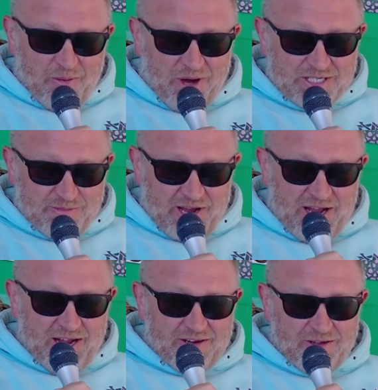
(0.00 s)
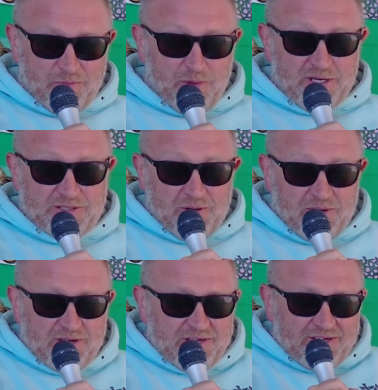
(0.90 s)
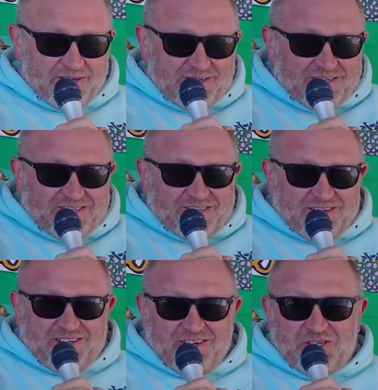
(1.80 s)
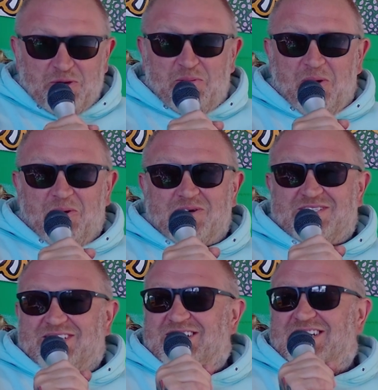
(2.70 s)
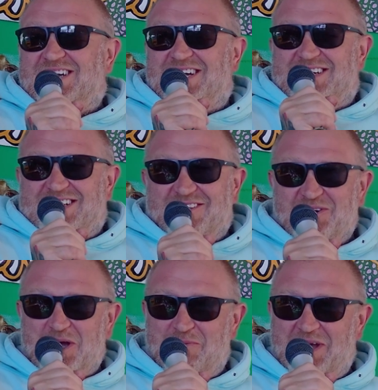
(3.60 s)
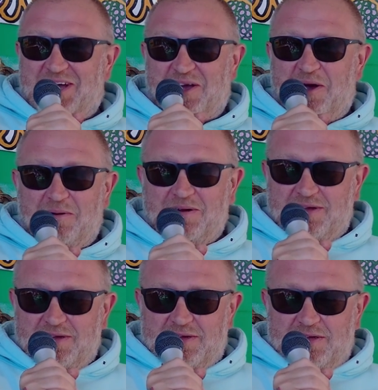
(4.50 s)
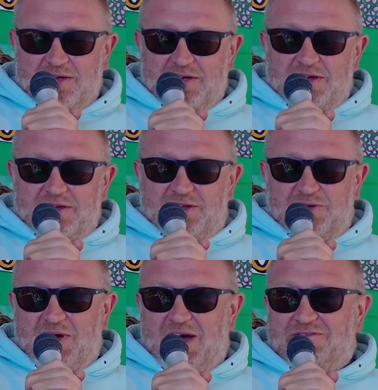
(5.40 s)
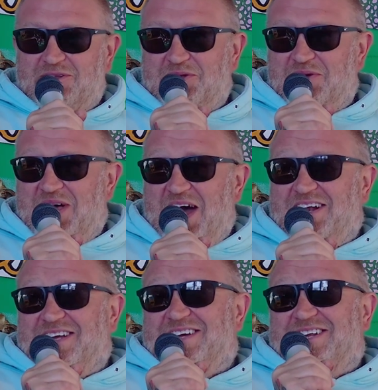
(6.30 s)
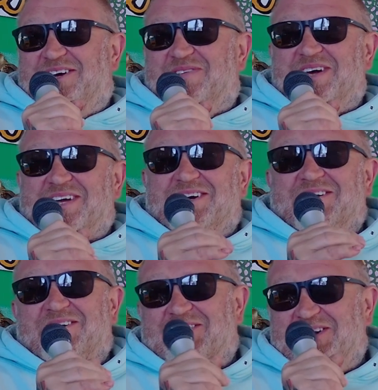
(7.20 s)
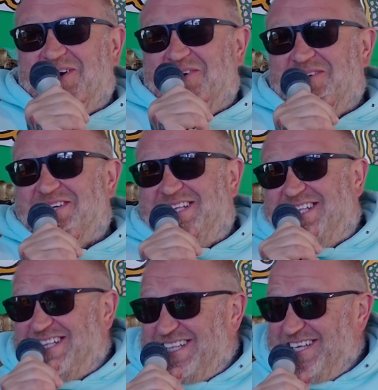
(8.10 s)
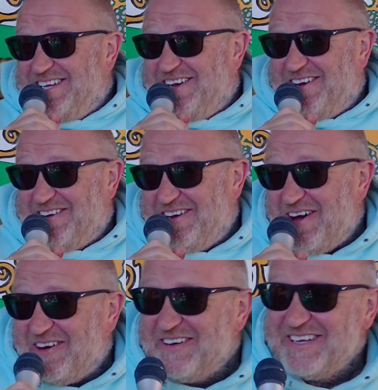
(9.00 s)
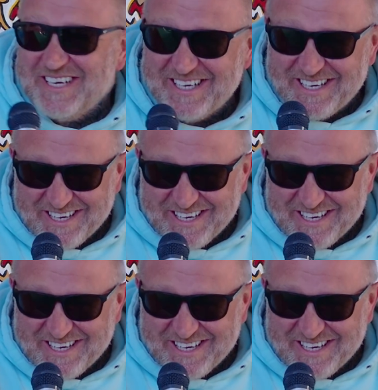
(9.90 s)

I watch my handler bristle, clutch her pearls, look at me and go, "Do you have to do that?" And I'm like, "Oh no. Oh no.